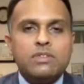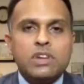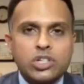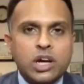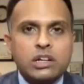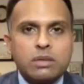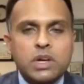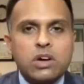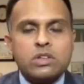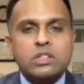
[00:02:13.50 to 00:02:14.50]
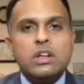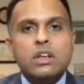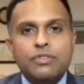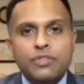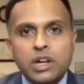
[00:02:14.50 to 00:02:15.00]
China, because
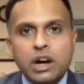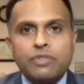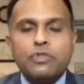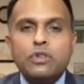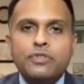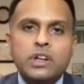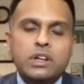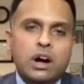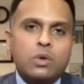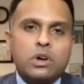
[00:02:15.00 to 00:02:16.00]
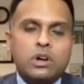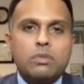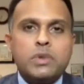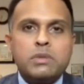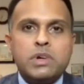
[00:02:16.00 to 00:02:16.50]
we are fulfilling our
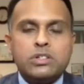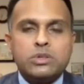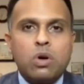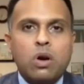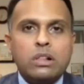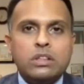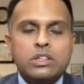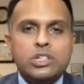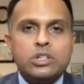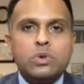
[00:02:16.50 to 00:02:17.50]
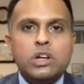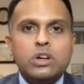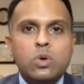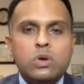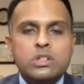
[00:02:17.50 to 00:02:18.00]
commitments to all the G20
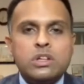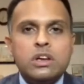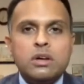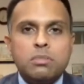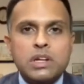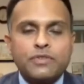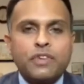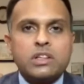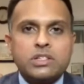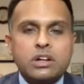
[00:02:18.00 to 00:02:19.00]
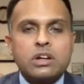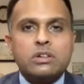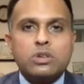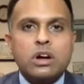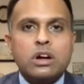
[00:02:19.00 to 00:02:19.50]
goals much faster and
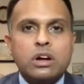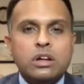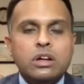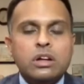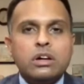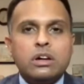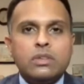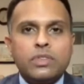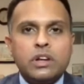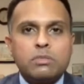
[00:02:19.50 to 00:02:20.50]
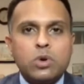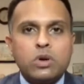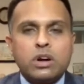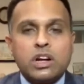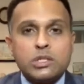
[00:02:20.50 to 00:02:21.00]
in a more
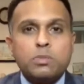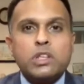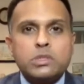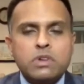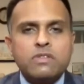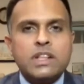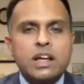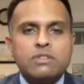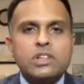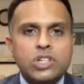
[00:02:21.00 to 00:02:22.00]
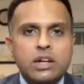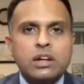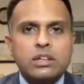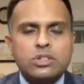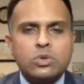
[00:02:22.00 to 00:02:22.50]
responsible way than even China
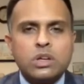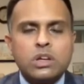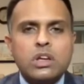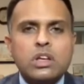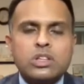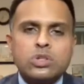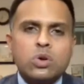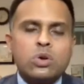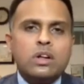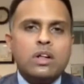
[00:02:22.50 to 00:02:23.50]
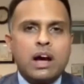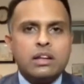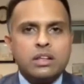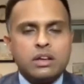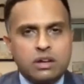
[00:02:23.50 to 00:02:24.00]
is doing. So I
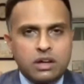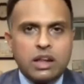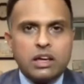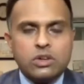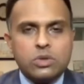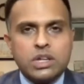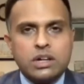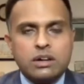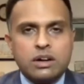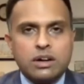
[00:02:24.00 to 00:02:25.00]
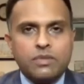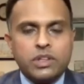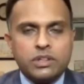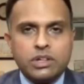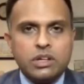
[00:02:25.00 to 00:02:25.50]
think, like you said, the
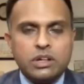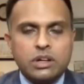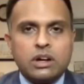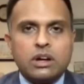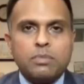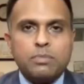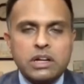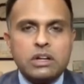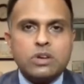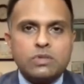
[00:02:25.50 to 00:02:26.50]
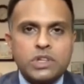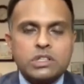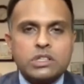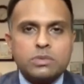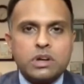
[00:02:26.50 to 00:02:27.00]
three pillars on which
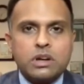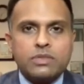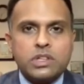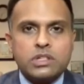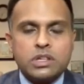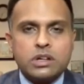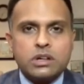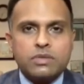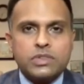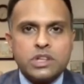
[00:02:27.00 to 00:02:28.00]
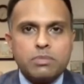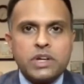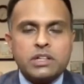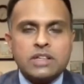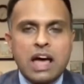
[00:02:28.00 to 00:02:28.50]
this summit
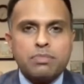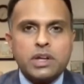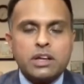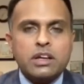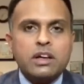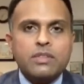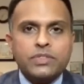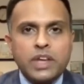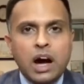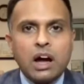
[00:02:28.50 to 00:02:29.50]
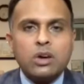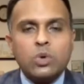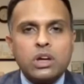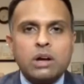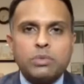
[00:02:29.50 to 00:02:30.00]
is happening, they are
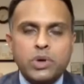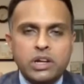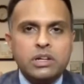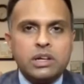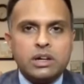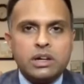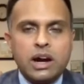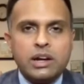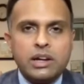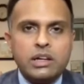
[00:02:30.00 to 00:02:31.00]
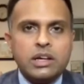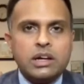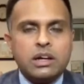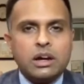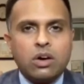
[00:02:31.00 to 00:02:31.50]
looking up to India. And
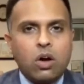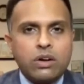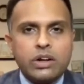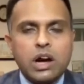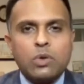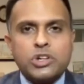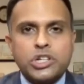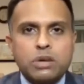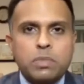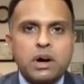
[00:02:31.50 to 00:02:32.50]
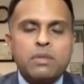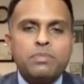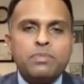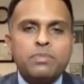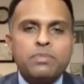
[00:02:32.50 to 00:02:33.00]
India, already our Sherpa,
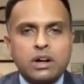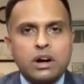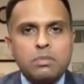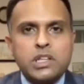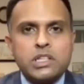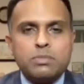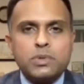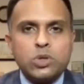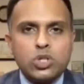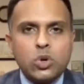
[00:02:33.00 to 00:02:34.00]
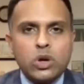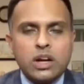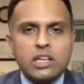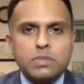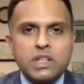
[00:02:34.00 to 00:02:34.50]
Minister Piyush Goyal,
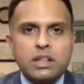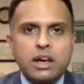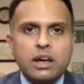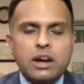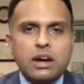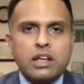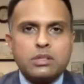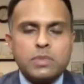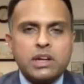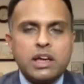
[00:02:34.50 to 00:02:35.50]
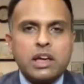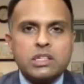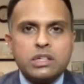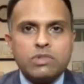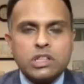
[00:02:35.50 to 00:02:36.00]
has been there and has been
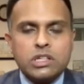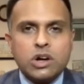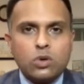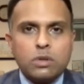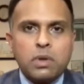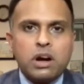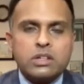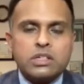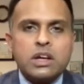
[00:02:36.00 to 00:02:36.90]
engaging with his counterparts.